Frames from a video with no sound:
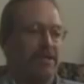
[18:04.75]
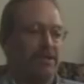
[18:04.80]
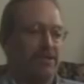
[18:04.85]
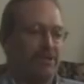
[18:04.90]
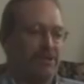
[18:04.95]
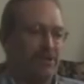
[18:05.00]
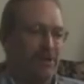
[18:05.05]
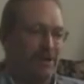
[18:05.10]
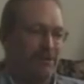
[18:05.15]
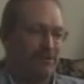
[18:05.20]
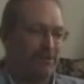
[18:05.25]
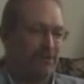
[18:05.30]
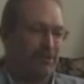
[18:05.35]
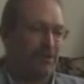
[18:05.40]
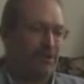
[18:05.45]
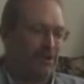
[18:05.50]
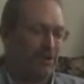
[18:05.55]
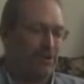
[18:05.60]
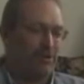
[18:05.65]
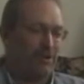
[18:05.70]
You have
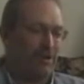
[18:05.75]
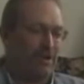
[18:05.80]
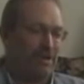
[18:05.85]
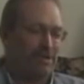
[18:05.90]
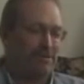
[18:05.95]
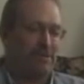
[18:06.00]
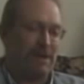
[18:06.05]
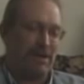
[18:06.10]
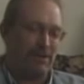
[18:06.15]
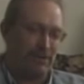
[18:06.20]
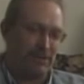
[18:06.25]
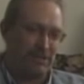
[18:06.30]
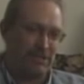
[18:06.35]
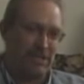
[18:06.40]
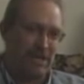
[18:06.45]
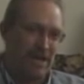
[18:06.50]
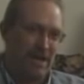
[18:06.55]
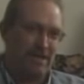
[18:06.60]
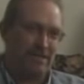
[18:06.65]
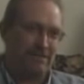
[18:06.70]
Thoreau on Mount
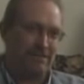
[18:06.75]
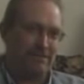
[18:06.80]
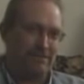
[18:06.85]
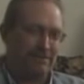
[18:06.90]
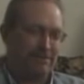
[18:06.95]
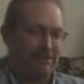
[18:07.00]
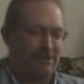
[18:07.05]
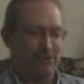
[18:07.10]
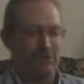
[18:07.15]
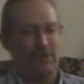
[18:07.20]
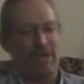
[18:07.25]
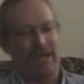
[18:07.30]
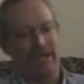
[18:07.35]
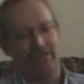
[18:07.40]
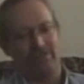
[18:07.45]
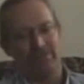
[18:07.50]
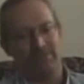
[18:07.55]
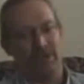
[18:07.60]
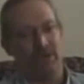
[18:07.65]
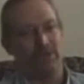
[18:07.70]
Katahdin, you have
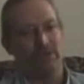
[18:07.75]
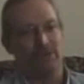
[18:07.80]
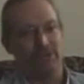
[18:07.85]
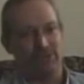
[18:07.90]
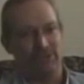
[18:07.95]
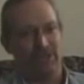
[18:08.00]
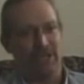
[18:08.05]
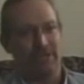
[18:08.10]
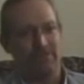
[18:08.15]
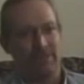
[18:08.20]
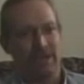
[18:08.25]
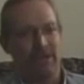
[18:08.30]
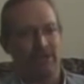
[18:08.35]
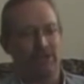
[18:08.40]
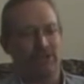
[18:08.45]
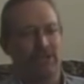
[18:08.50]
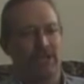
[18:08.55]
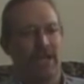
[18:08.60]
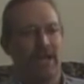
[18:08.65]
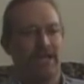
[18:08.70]
Moses on Mount
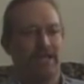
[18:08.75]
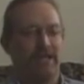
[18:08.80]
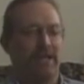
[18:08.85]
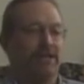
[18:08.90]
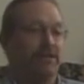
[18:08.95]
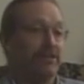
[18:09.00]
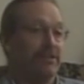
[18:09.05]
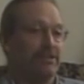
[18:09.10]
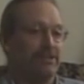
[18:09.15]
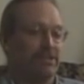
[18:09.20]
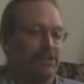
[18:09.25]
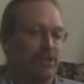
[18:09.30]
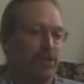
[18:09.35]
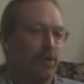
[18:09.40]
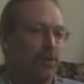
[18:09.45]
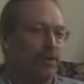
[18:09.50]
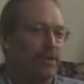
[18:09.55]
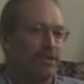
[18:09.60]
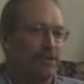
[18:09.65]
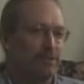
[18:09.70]
Sinai. There's a
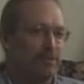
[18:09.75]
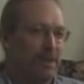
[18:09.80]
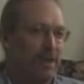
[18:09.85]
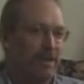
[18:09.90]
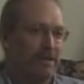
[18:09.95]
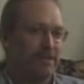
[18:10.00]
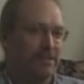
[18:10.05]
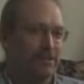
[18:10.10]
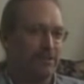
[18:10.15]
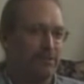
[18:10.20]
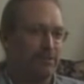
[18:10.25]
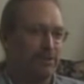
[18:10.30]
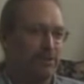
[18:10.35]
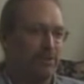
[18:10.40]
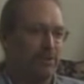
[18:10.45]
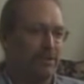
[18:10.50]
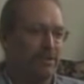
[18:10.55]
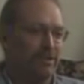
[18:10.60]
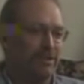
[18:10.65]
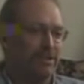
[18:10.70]
correspondence
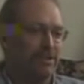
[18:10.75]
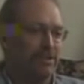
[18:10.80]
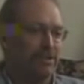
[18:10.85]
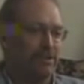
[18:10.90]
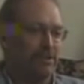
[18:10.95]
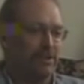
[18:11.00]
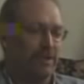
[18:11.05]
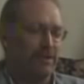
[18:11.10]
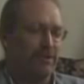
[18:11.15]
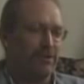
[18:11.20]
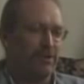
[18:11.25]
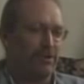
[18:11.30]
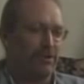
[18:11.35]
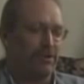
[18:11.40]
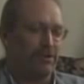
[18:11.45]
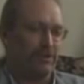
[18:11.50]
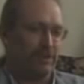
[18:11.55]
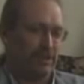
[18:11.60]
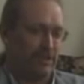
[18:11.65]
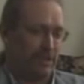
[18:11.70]
between the two, and Thoreau
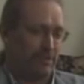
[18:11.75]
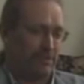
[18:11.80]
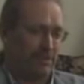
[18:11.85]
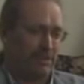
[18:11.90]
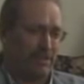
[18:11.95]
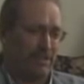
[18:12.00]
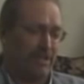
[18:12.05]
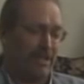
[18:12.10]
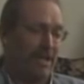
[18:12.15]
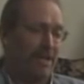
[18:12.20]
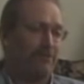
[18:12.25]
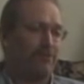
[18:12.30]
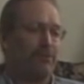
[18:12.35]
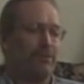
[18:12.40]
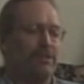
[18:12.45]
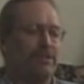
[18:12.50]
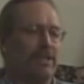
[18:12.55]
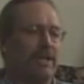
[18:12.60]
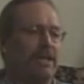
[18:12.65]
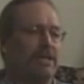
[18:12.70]
is attempting to leverage
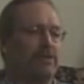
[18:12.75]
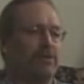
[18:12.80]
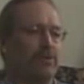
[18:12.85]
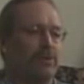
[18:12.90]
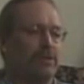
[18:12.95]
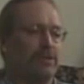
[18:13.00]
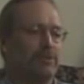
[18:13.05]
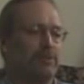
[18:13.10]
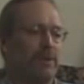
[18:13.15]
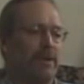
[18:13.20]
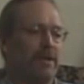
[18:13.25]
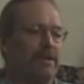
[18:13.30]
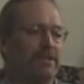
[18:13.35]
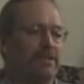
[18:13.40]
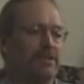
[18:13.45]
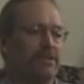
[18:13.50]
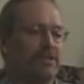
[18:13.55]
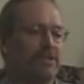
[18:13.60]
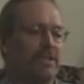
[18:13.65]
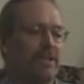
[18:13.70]
that
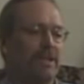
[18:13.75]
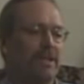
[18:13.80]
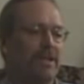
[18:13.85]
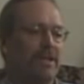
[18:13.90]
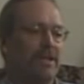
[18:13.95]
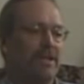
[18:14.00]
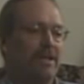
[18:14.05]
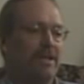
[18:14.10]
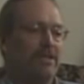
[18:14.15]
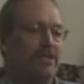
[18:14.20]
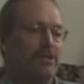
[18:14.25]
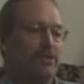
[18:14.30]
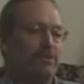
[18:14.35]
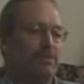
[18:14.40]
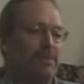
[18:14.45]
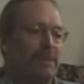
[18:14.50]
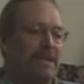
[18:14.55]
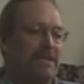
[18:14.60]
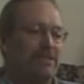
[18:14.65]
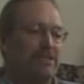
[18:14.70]
correspondence to
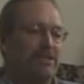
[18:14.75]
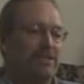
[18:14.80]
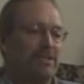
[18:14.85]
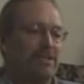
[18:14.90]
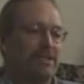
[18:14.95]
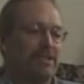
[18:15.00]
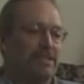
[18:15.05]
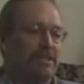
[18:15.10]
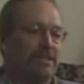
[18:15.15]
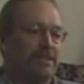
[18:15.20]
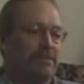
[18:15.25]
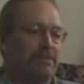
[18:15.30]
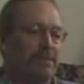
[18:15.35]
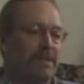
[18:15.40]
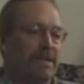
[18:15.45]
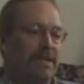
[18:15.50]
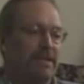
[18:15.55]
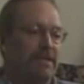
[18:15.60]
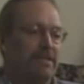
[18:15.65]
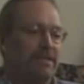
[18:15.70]
basically
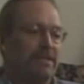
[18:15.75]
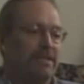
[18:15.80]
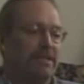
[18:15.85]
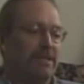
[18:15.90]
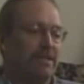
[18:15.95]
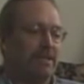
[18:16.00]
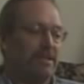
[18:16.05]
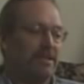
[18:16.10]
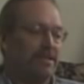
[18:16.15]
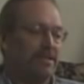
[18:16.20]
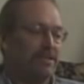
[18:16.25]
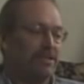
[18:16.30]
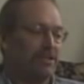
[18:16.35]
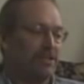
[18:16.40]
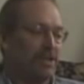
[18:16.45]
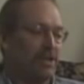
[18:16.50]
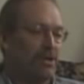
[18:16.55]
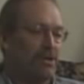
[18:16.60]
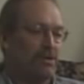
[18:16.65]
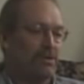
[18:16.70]
make his
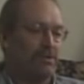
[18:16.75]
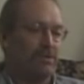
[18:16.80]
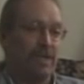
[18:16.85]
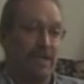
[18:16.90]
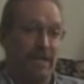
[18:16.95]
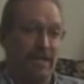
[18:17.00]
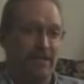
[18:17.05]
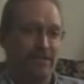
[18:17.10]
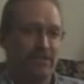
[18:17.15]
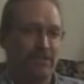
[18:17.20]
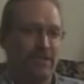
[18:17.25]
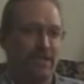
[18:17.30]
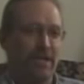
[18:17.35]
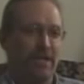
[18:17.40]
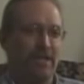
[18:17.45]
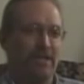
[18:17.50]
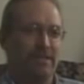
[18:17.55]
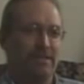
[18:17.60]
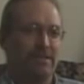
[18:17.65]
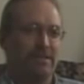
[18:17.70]
own essay
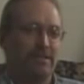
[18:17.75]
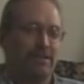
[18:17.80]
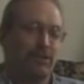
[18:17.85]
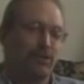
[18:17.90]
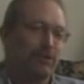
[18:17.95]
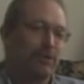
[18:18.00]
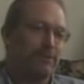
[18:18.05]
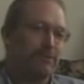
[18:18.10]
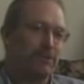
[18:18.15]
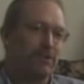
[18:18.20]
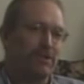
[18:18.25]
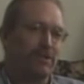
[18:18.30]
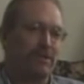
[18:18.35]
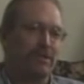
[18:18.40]
a scripture.